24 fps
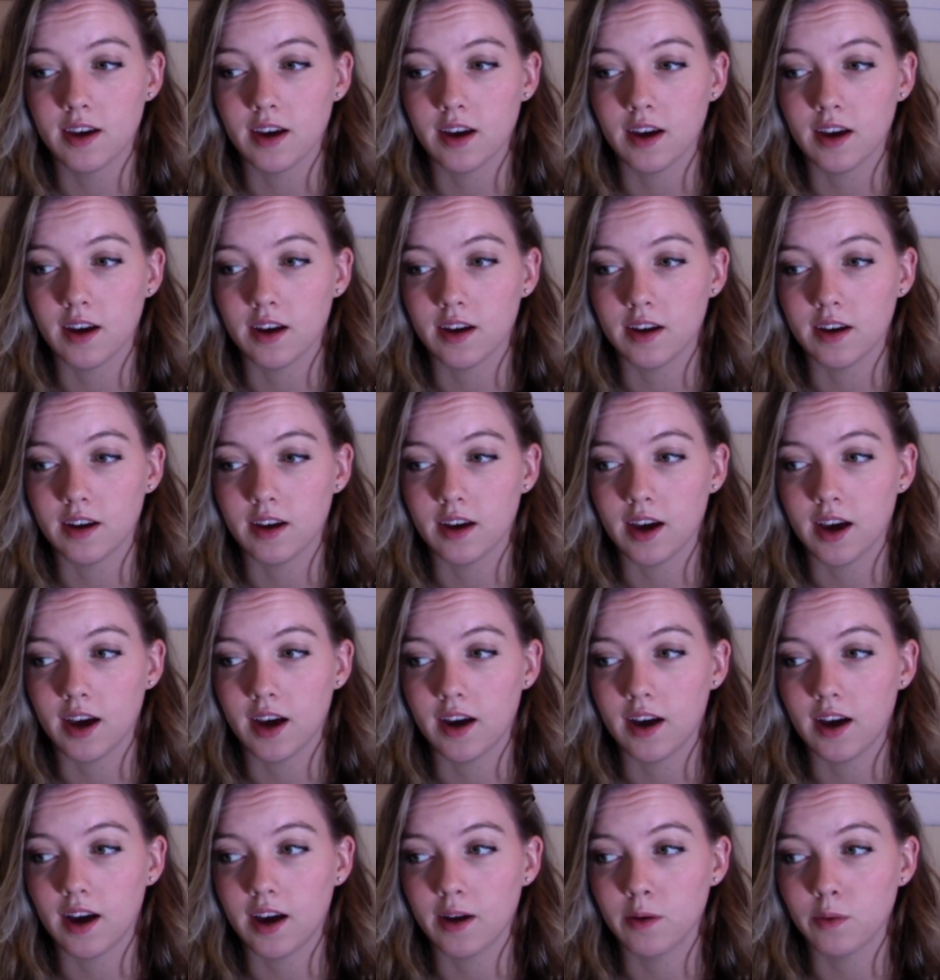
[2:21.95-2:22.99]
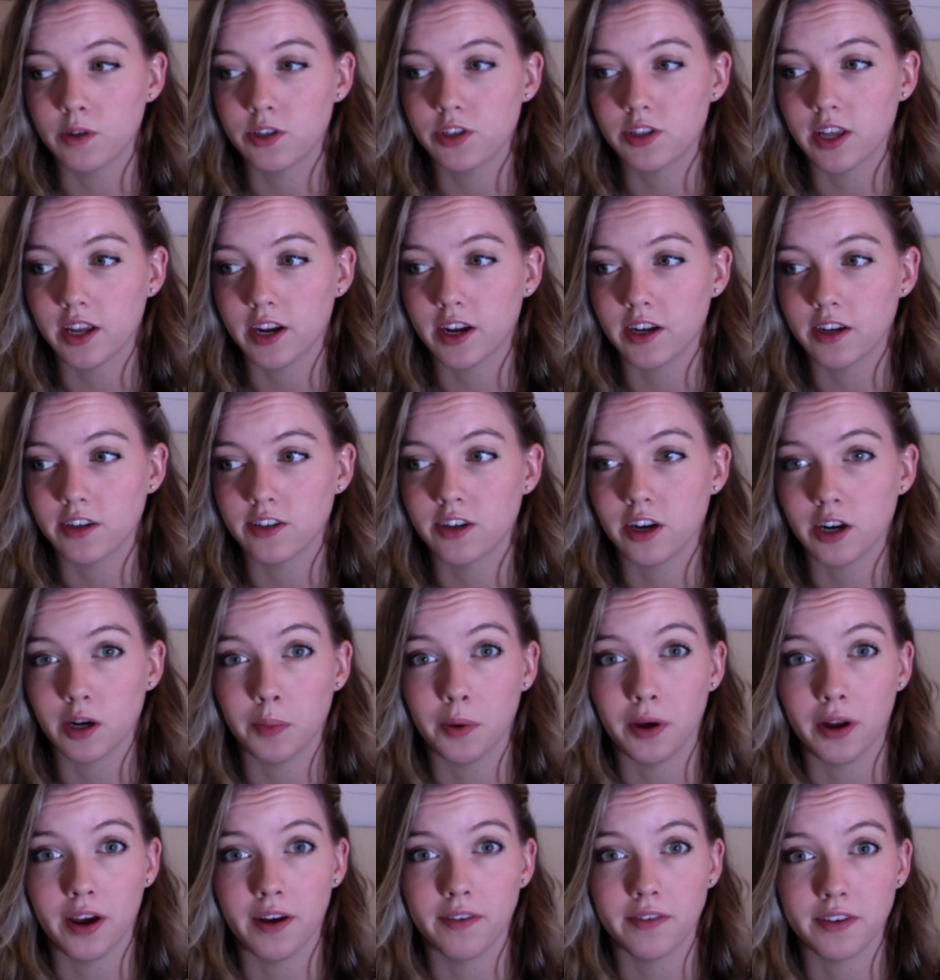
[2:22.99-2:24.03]
I wish that I could talk
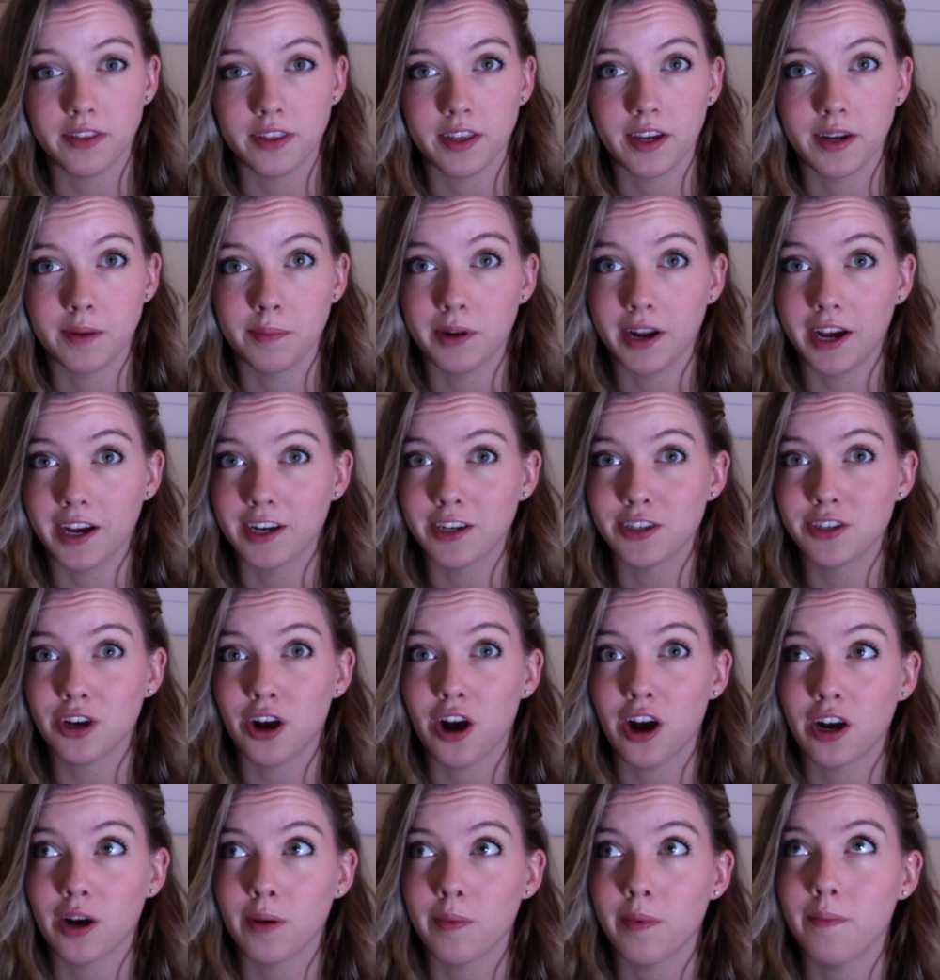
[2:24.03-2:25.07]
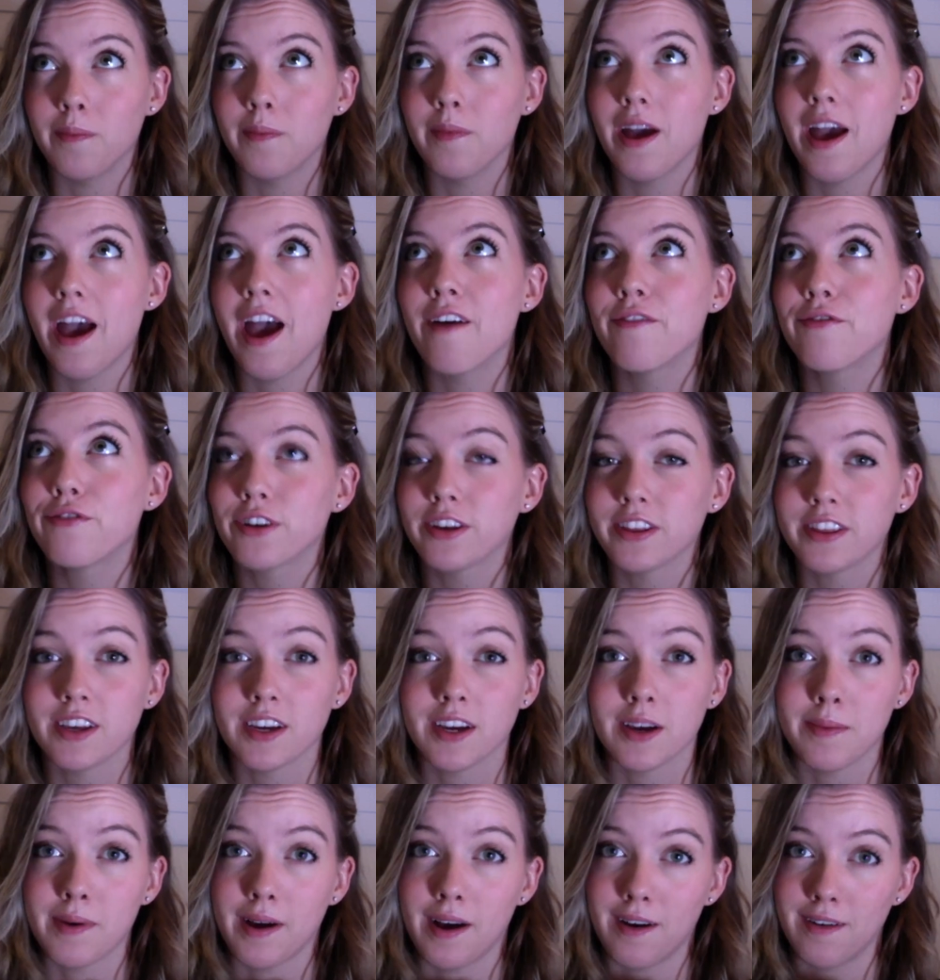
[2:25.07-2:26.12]
about everything, but I could talk everything
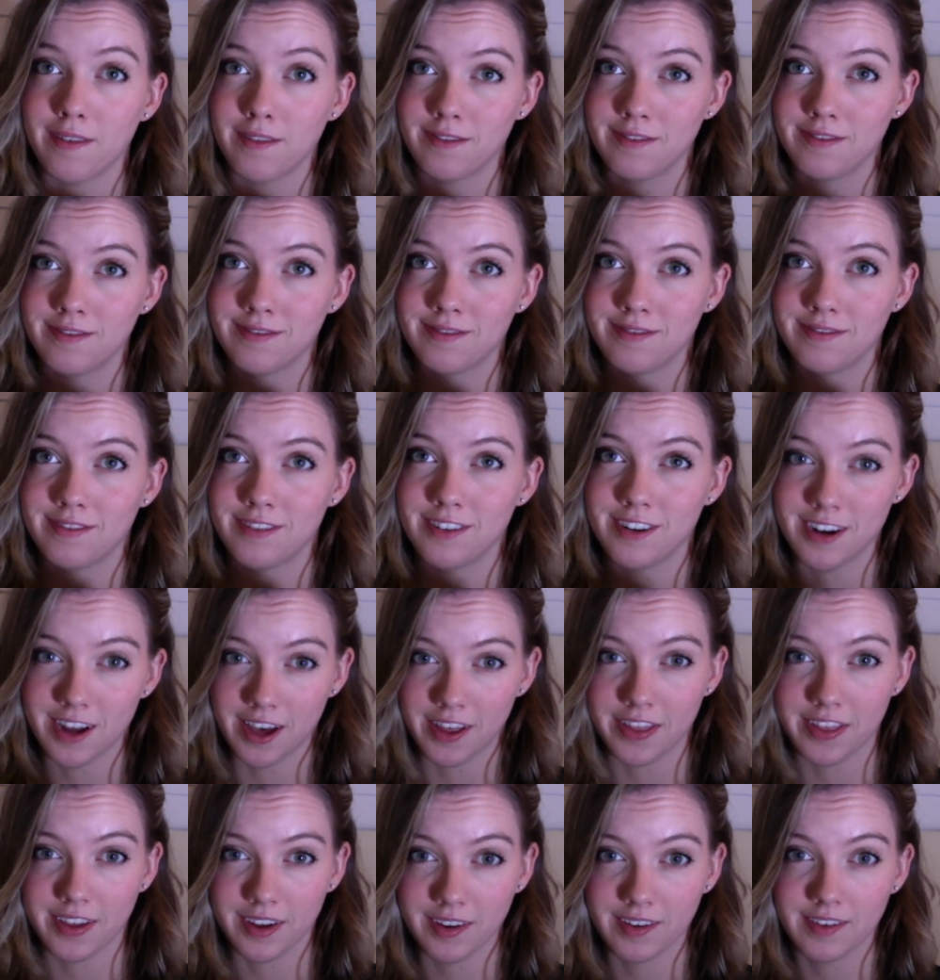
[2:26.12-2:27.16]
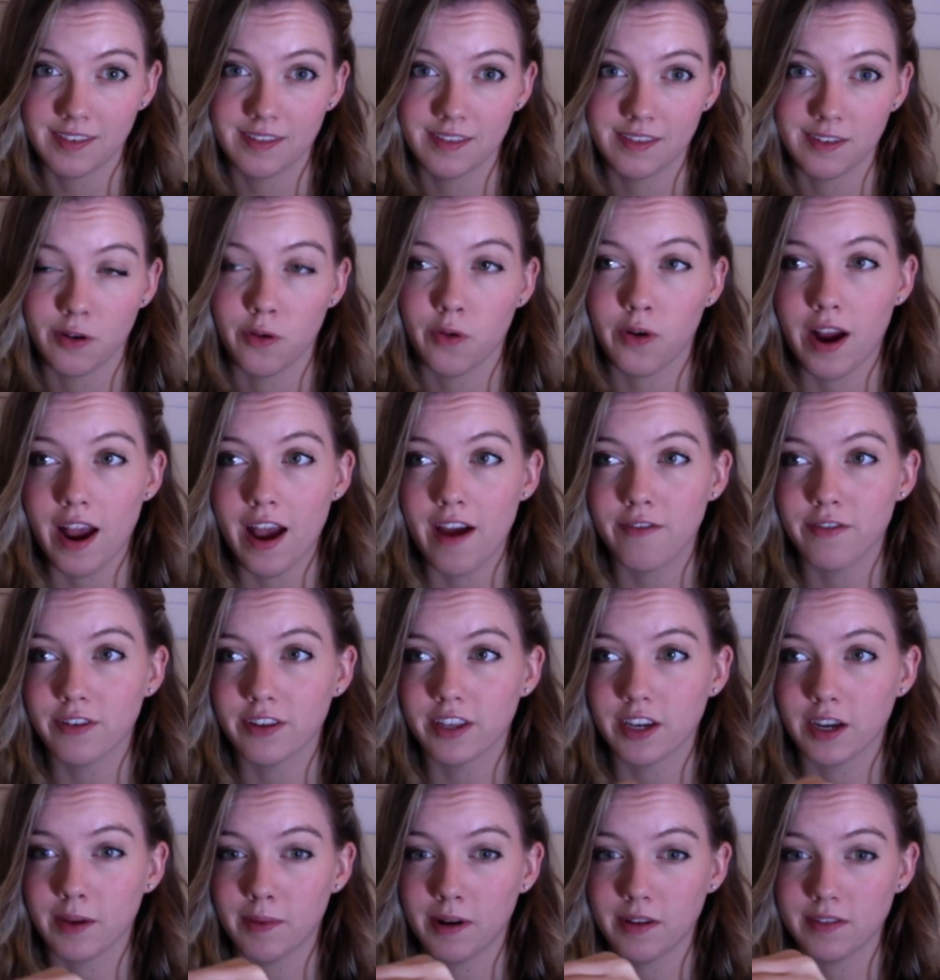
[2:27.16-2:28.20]
about nothing, or
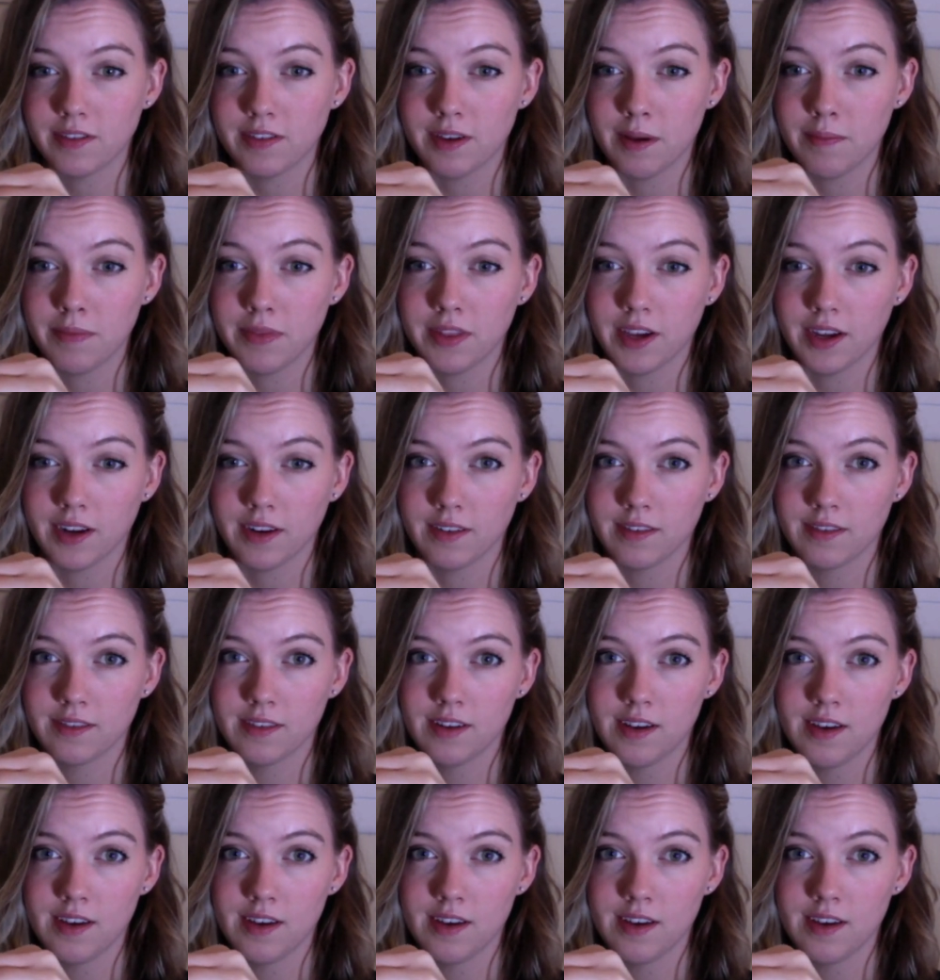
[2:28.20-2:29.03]
everything about something.